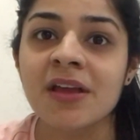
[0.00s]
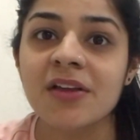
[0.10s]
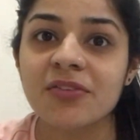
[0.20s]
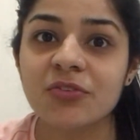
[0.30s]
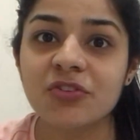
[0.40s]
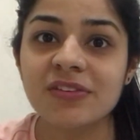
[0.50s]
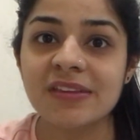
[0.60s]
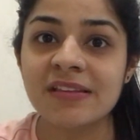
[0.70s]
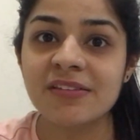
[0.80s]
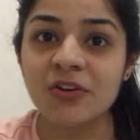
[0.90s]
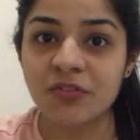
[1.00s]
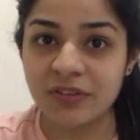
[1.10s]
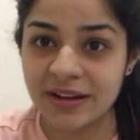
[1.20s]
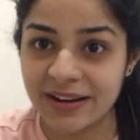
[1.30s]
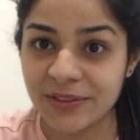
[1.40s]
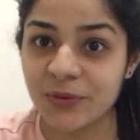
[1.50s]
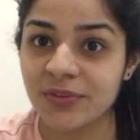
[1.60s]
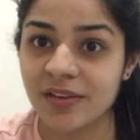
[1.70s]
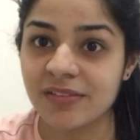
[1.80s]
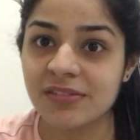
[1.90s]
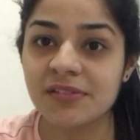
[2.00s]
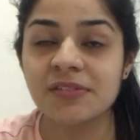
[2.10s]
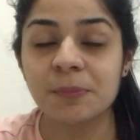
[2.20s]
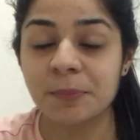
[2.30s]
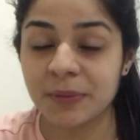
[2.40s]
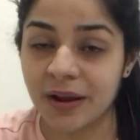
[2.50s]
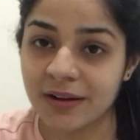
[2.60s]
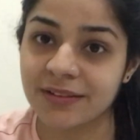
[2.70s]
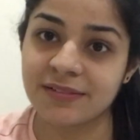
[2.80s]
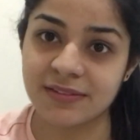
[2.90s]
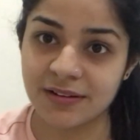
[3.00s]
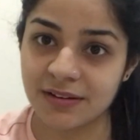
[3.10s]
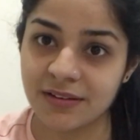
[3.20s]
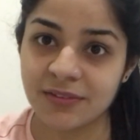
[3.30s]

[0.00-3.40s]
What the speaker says: So just instead of reading those answers, practice it.